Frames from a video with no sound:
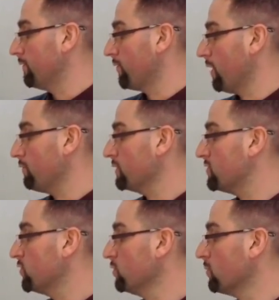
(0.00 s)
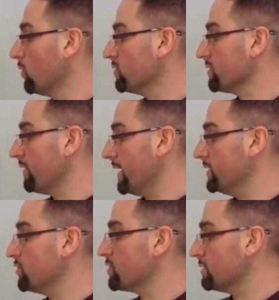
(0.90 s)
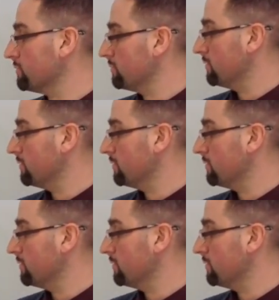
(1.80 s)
For every 2 moles of hydrogen